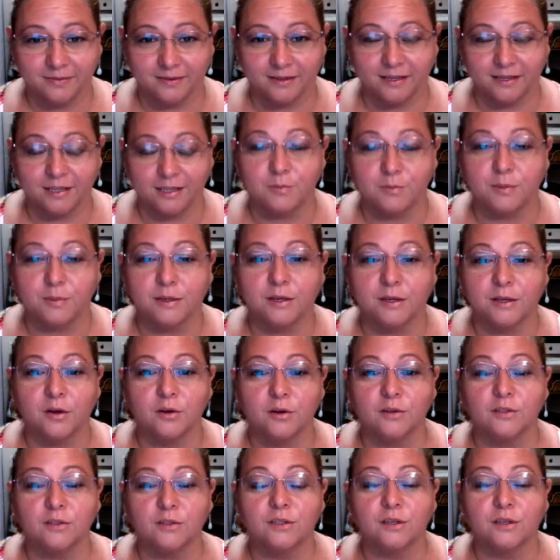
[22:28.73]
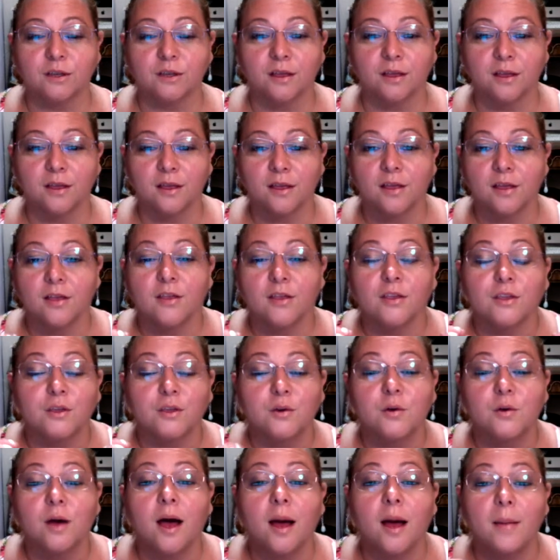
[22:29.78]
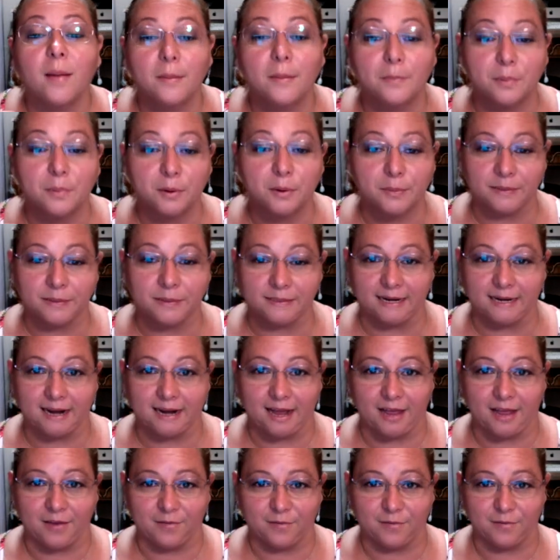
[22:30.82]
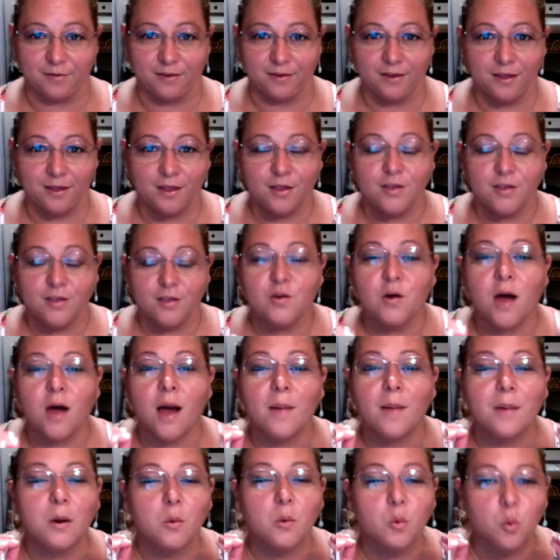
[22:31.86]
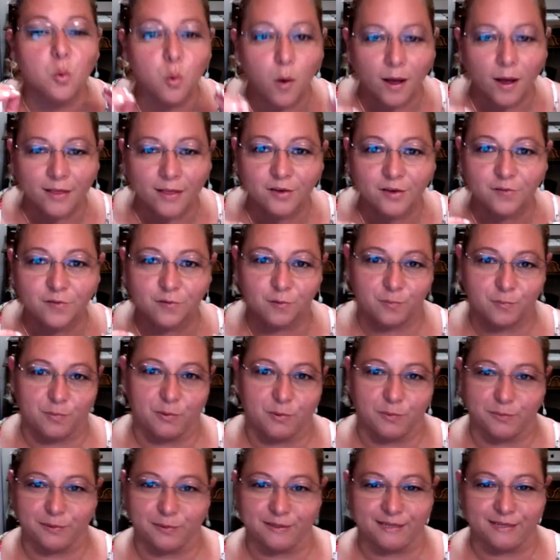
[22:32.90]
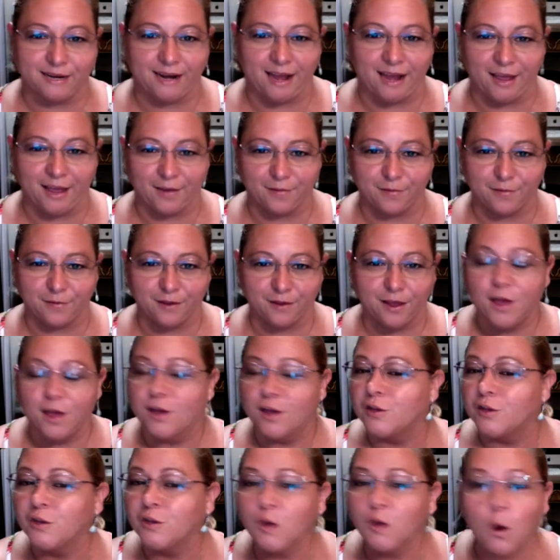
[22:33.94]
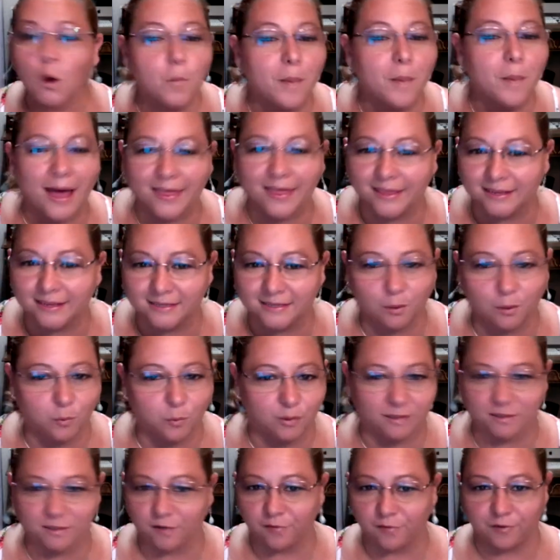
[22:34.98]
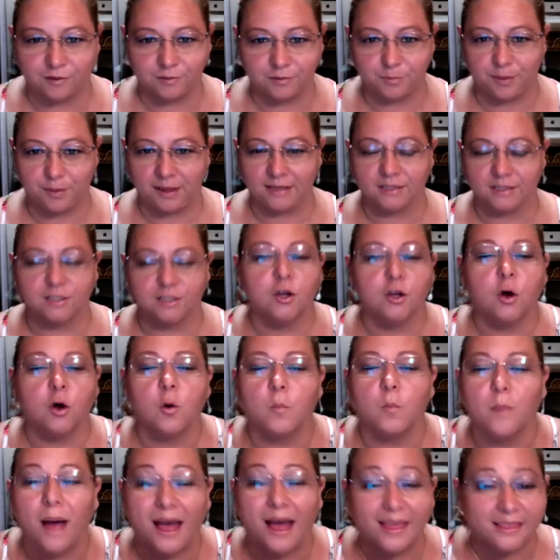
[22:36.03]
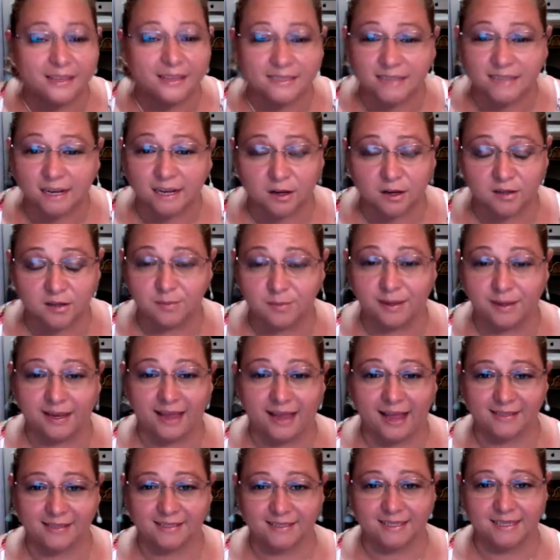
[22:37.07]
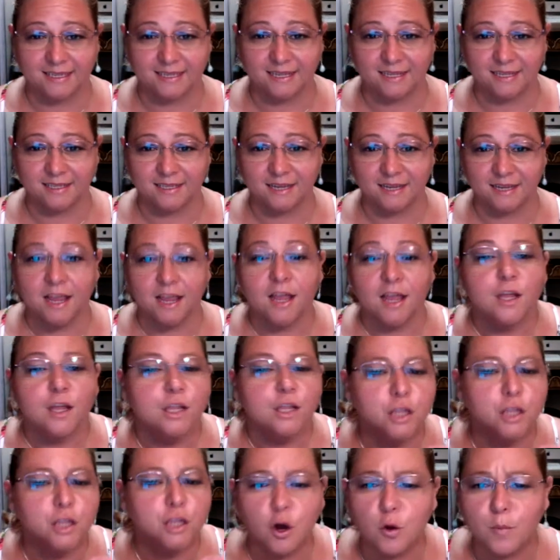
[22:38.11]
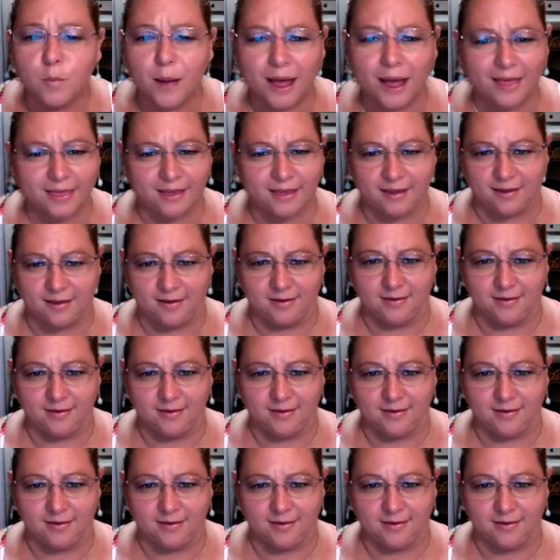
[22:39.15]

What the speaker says: it's because you have a purpose in life. You have a wonderful purpose in life. Nobody is a waste of space. Nobody is a cosmic accident. Nobody.